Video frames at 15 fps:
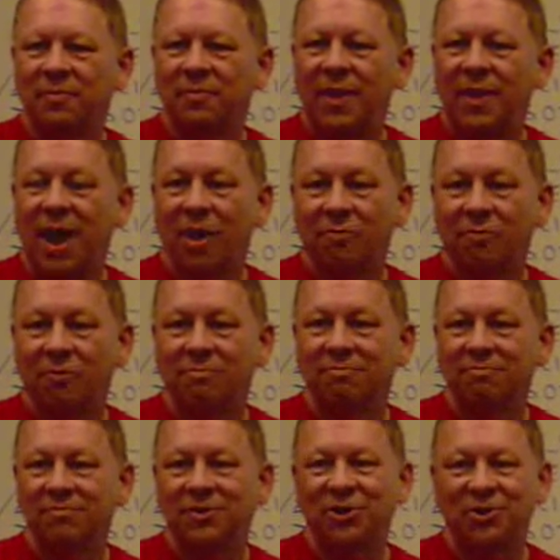Now,
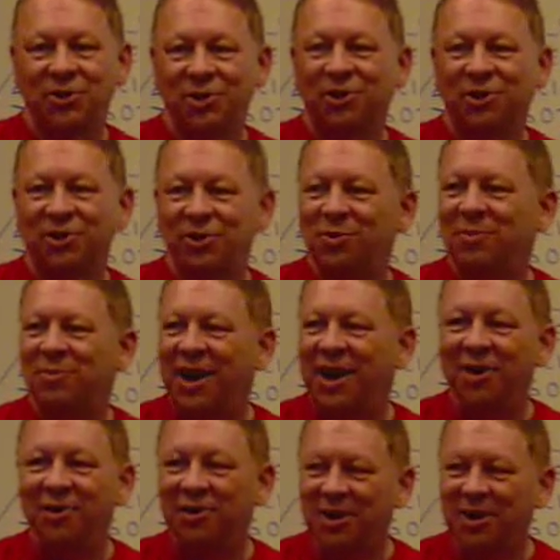there's still a human
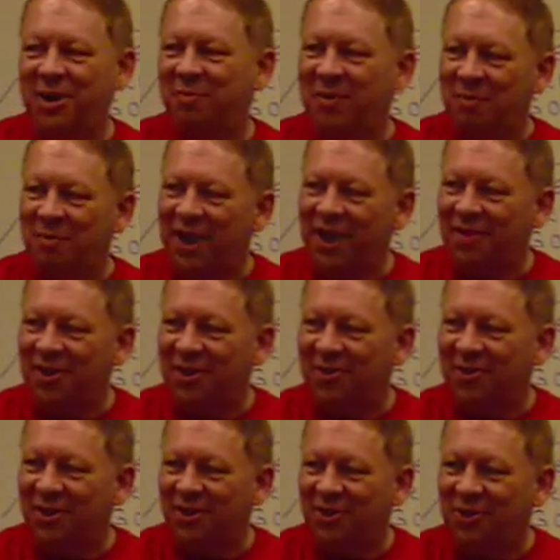error that can be made there,
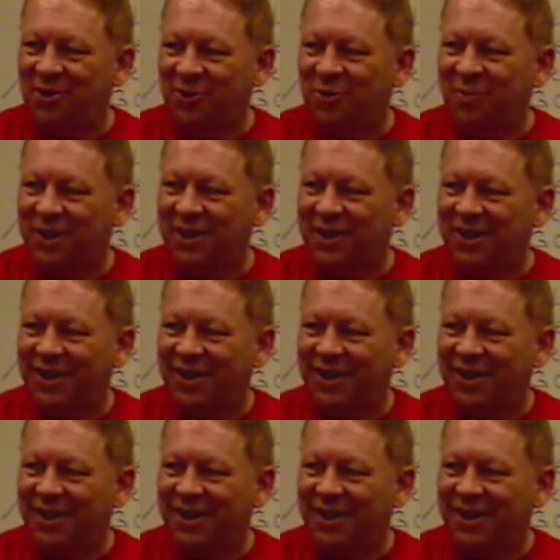that the human